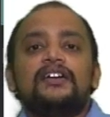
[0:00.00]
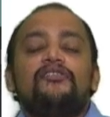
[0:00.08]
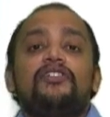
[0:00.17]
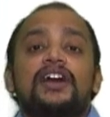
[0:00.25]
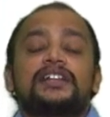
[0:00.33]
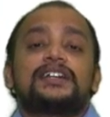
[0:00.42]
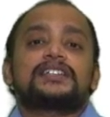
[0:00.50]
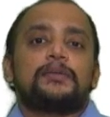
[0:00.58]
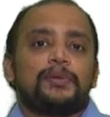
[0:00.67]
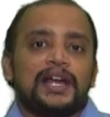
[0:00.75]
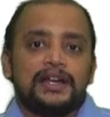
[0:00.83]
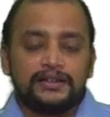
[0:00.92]
further
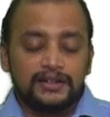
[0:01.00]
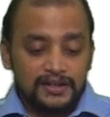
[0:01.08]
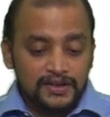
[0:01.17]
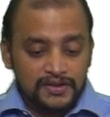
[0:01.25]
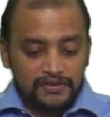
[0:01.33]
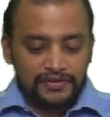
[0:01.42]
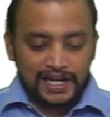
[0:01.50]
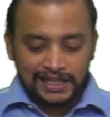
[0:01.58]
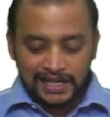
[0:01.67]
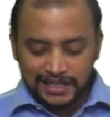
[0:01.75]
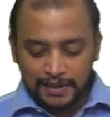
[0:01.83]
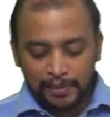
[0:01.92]
supply further
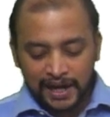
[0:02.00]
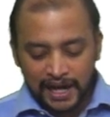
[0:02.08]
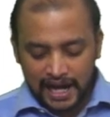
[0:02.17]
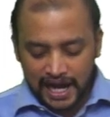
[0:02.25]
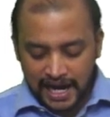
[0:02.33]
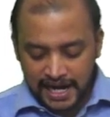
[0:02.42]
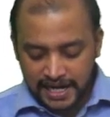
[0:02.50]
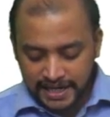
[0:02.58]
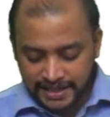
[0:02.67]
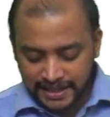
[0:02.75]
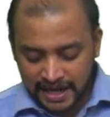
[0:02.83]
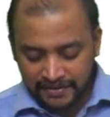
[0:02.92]
supply
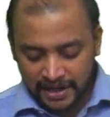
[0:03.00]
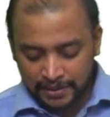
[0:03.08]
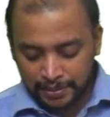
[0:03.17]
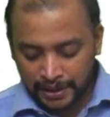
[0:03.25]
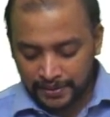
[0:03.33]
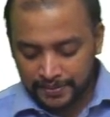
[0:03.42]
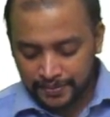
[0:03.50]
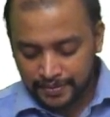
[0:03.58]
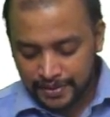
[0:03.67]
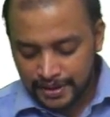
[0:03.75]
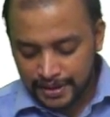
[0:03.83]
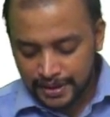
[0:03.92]
itc available
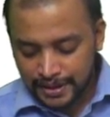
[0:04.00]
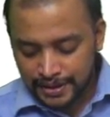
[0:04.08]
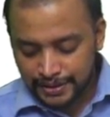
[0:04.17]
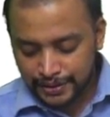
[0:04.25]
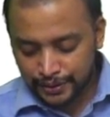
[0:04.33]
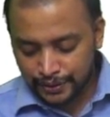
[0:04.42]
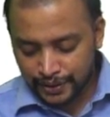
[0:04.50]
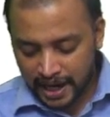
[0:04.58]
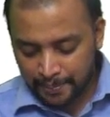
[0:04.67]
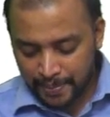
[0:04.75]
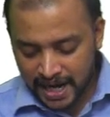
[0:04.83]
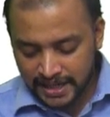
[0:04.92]
so
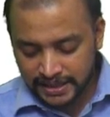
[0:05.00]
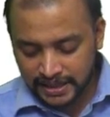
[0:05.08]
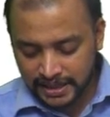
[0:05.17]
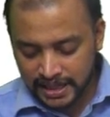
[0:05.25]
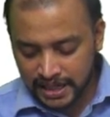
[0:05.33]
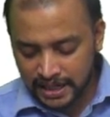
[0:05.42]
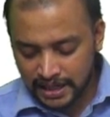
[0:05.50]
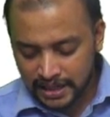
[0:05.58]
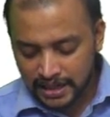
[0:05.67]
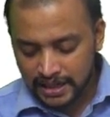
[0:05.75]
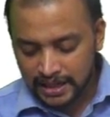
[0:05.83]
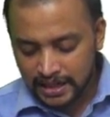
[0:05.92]
capacity
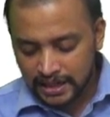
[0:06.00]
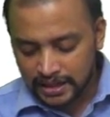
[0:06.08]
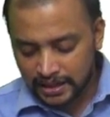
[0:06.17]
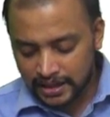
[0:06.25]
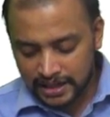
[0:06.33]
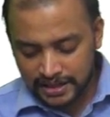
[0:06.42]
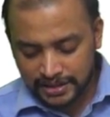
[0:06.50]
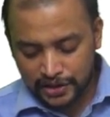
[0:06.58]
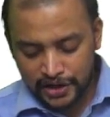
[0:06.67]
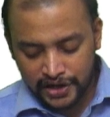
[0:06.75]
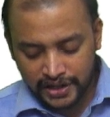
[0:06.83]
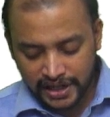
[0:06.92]
does
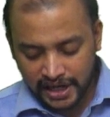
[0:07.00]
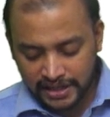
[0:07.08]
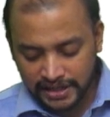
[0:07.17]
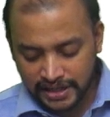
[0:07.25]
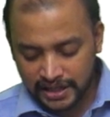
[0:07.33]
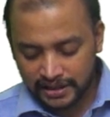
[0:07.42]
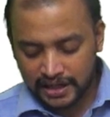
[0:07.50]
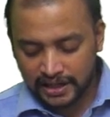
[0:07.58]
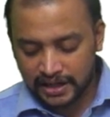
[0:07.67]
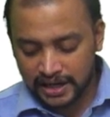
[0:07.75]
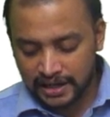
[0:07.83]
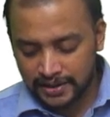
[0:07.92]
not exceed
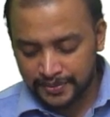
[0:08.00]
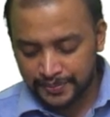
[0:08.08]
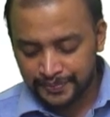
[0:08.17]
13